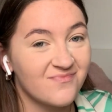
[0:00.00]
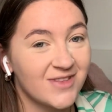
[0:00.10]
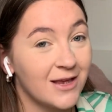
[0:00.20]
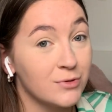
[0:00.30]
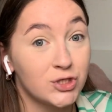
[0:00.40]

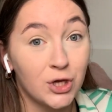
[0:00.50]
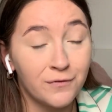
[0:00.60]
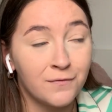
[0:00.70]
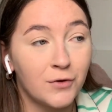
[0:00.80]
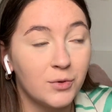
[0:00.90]
It was so
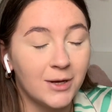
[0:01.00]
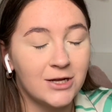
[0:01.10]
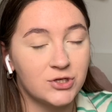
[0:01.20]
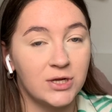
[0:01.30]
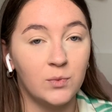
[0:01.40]
fun. We
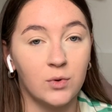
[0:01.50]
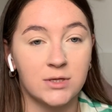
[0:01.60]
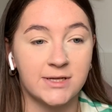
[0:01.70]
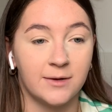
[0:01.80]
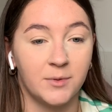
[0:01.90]
literally
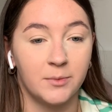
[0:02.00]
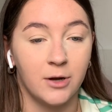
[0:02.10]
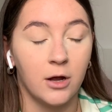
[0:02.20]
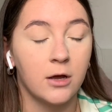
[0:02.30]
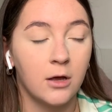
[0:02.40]
walked in and we were
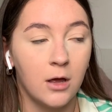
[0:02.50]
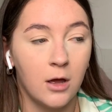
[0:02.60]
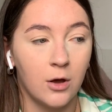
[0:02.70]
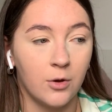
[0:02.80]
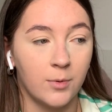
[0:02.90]
like,
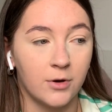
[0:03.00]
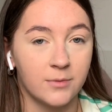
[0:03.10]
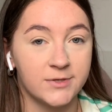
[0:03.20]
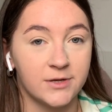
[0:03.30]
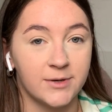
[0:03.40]
oh my god, I'm
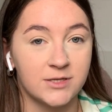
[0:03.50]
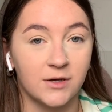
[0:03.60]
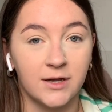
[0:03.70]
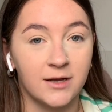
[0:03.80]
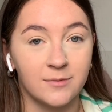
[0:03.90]
so
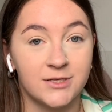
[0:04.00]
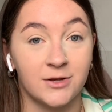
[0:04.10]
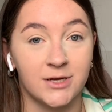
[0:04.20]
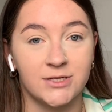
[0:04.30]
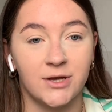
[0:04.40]
excited, I'm so
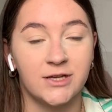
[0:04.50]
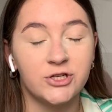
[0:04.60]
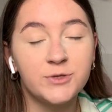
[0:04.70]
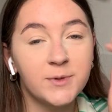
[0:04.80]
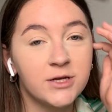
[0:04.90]
excited,
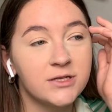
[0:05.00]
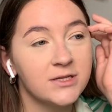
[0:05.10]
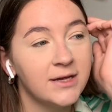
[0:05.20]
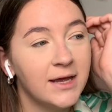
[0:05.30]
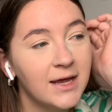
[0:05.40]
just because
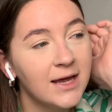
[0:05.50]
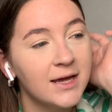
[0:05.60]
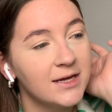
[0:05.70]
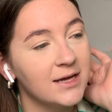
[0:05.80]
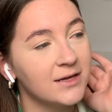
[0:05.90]

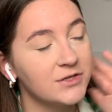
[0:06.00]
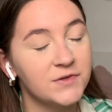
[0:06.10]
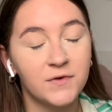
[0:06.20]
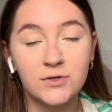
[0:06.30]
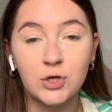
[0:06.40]
it just
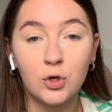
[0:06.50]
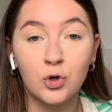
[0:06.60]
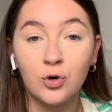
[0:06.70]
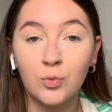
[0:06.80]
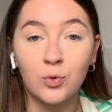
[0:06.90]
feels like
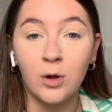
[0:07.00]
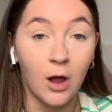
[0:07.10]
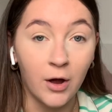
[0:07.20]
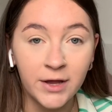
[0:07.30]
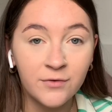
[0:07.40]
normal
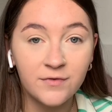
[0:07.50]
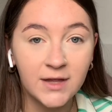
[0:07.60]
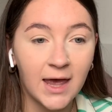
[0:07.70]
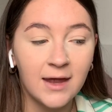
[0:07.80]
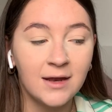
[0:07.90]
life
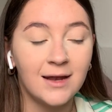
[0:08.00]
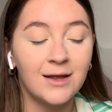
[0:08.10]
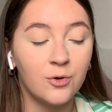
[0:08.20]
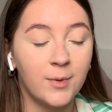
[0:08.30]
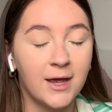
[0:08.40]
again a
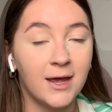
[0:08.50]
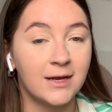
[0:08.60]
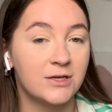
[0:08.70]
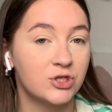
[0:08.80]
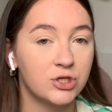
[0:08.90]
little bit, and
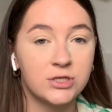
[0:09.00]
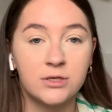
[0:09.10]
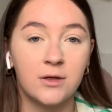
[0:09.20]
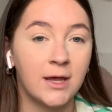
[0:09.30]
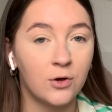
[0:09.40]
it's just
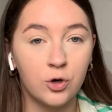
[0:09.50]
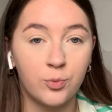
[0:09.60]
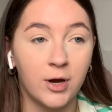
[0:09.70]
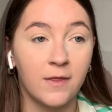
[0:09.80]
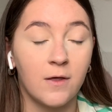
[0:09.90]

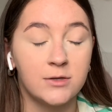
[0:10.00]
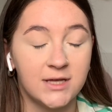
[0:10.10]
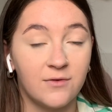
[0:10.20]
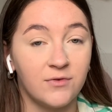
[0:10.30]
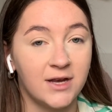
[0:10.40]
incorporating those
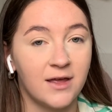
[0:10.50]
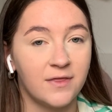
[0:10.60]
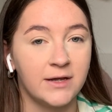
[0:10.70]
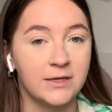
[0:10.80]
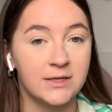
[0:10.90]
everyday
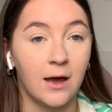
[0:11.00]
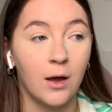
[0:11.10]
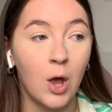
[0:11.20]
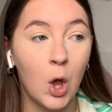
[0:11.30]
things that